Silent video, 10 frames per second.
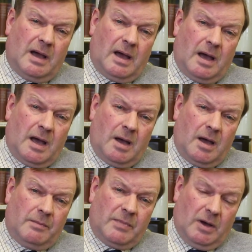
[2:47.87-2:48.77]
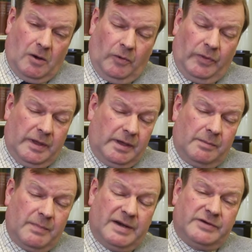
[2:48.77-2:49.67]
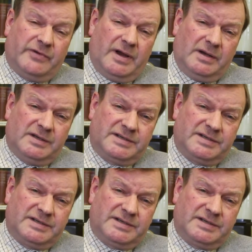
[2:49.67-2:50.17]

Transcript: on the Mediterranean